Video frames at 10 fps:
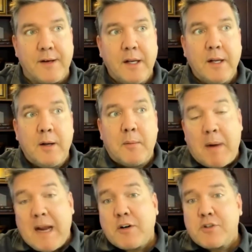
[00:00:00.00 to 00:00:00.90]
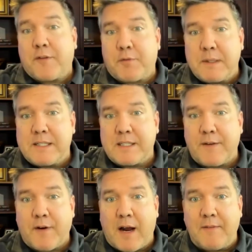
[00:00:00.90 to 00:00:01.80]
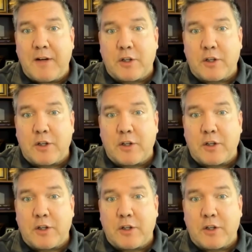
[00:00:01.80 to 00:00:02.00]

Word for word: And Microsoft 365